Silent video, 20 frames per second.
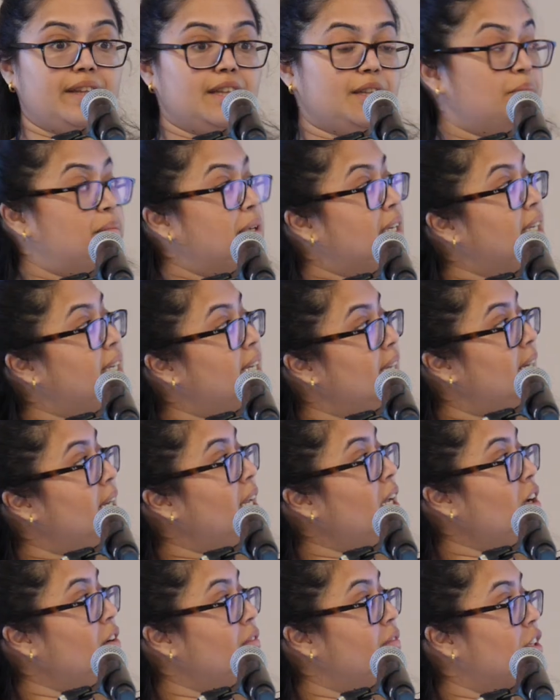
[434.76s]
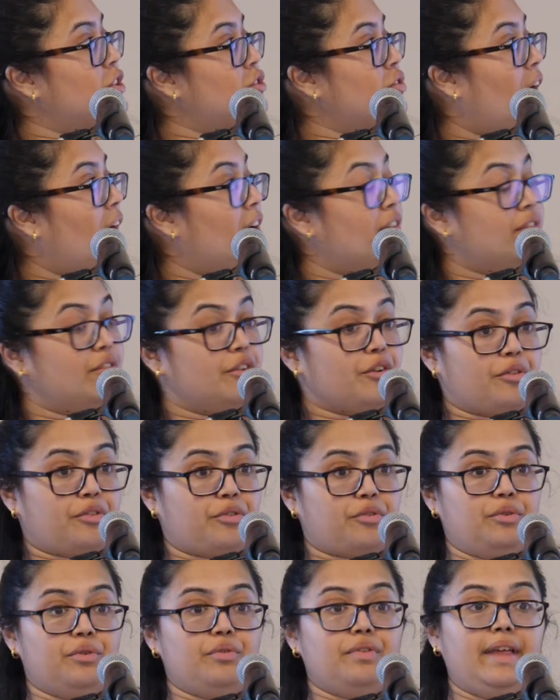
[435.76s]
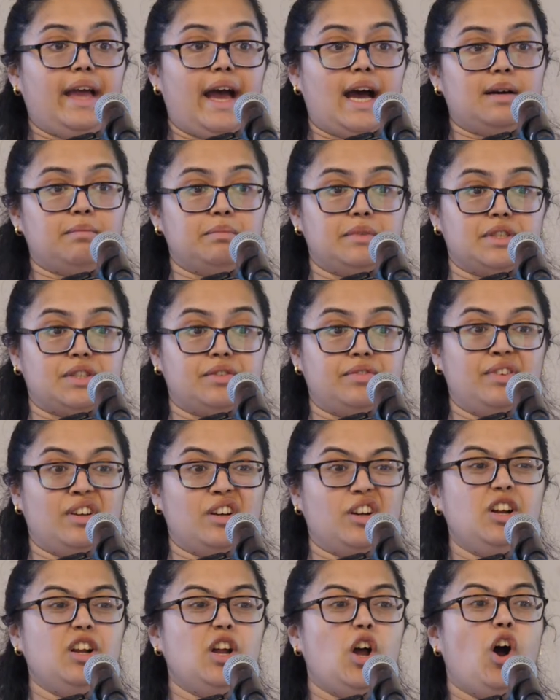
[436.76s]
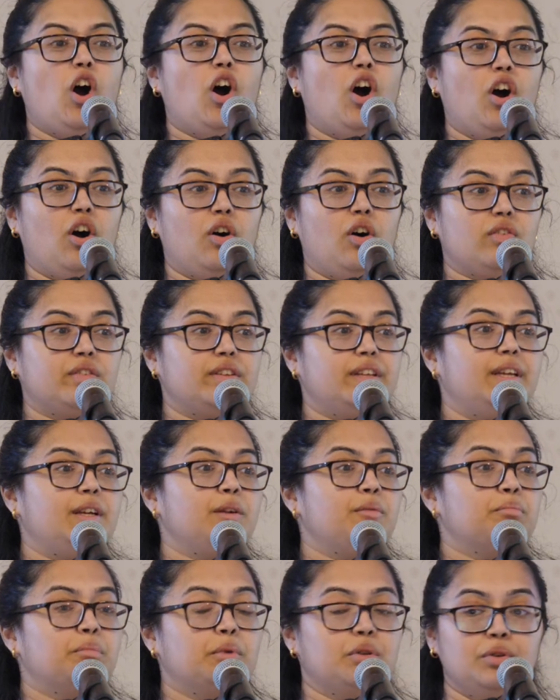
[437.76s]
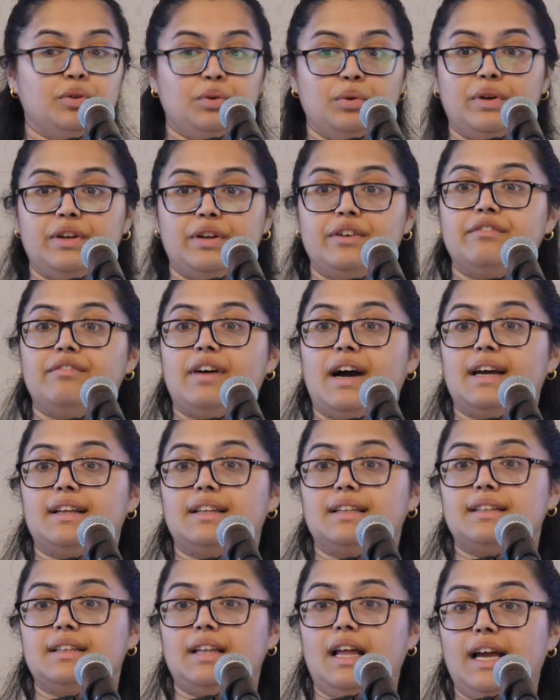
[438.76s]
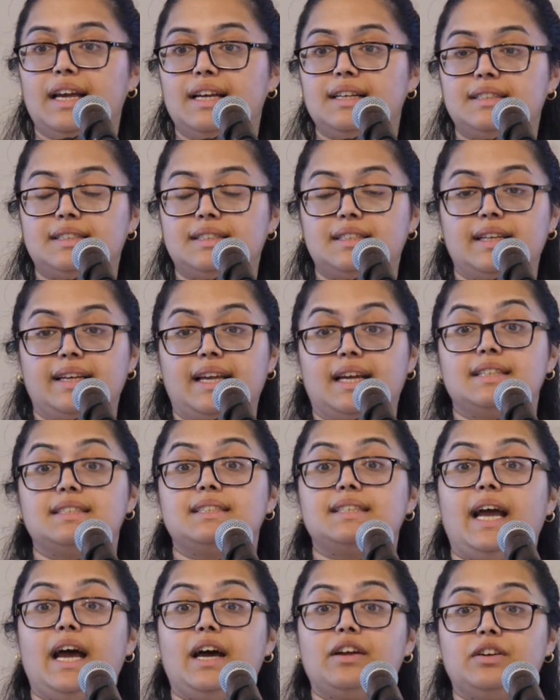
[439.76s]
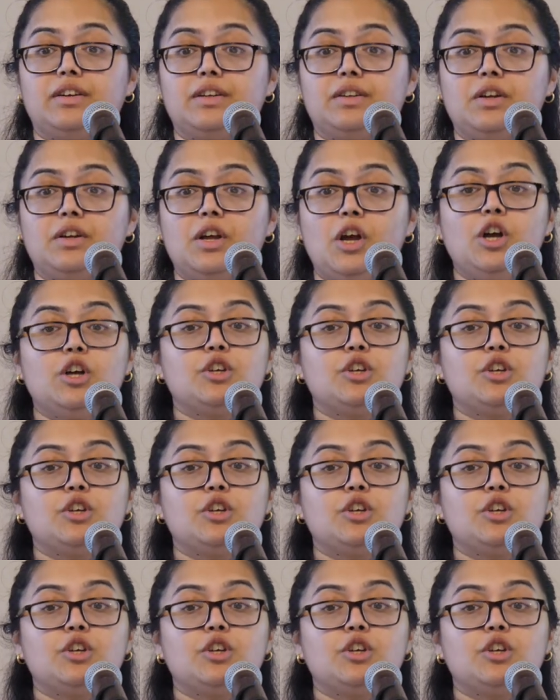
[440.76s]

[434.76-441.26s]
in the beginning of the travel through the atmosphere, all the blue and violet lights get scattered.